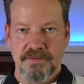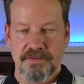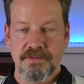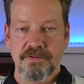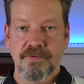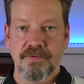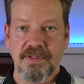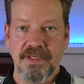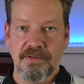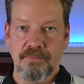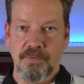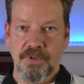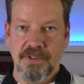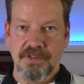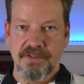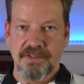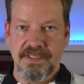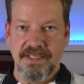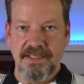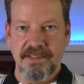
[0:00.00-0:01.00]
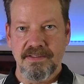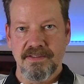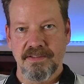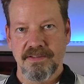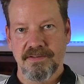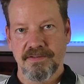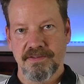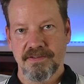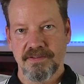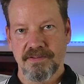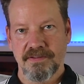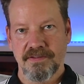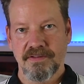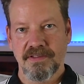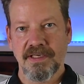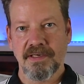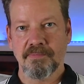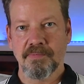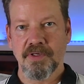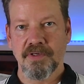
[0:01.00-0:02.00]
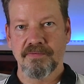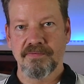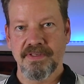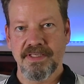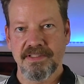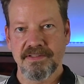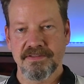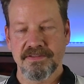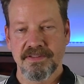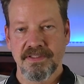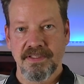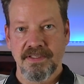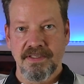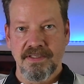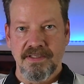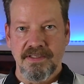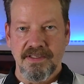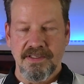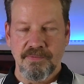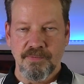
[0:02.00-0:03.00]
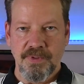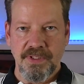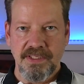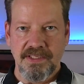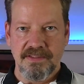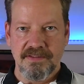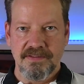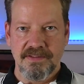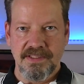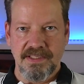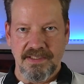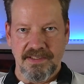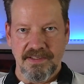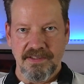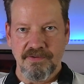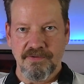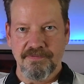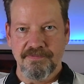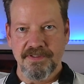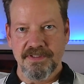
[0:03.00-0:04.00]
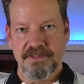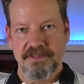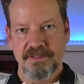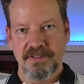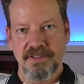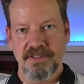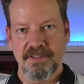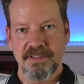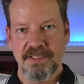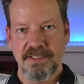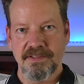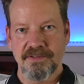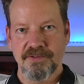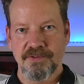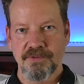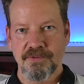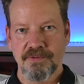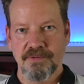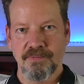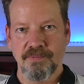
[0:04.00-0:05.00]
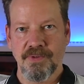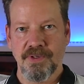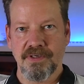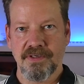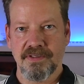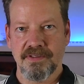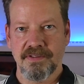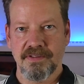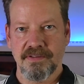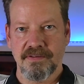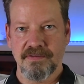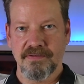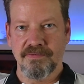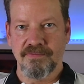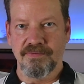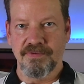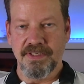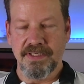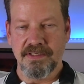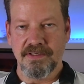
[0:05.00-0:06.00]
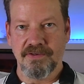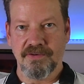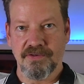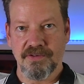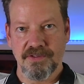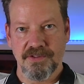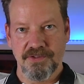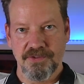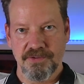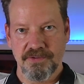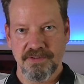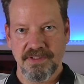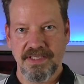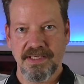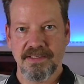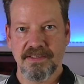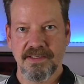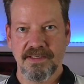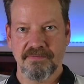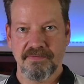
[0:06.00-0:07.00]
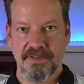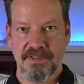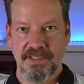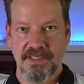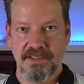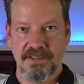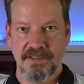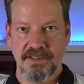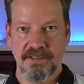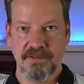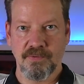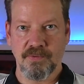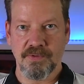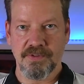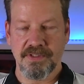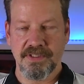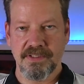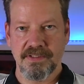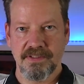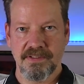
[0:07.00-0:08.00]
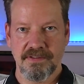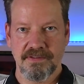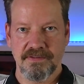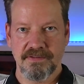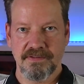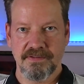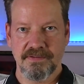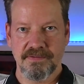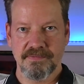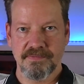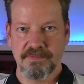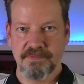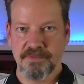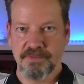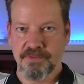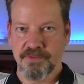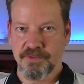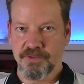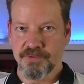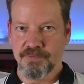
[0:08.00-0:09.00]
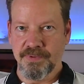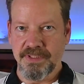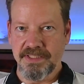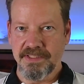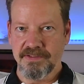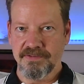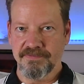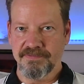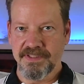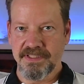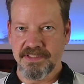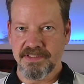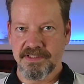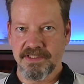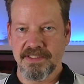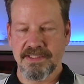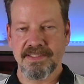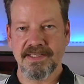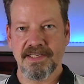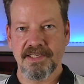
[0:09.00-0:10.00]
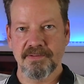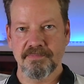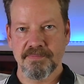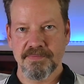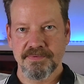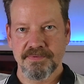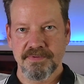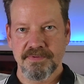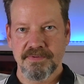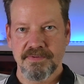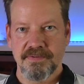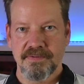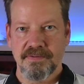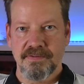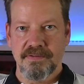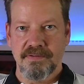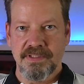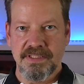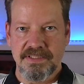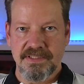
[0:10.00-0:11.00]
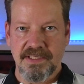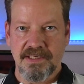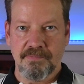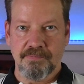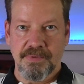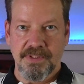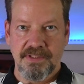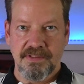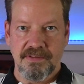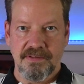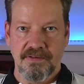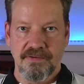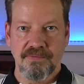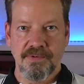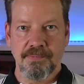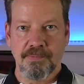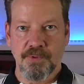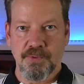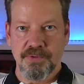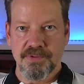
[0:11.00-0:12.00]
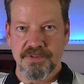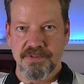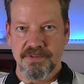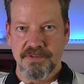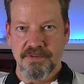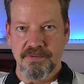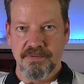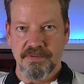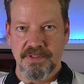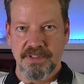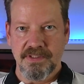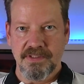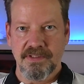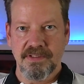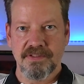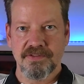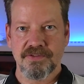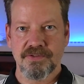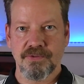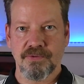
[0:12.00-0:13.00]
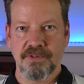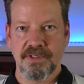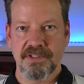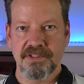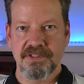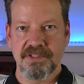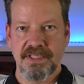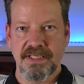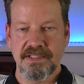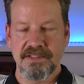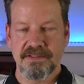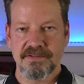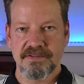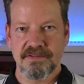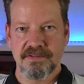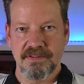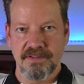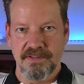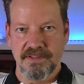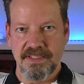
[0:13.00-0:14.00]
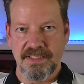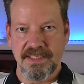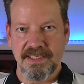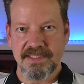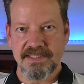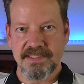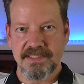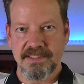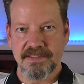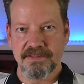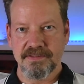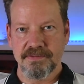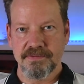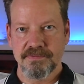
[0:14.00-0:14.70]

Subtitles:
So they were delayed a couple of days, and we at the head office needed to work really hard to get everything in order, because we need to finish in time. This company reports to the stock exchange, the Nasdaq.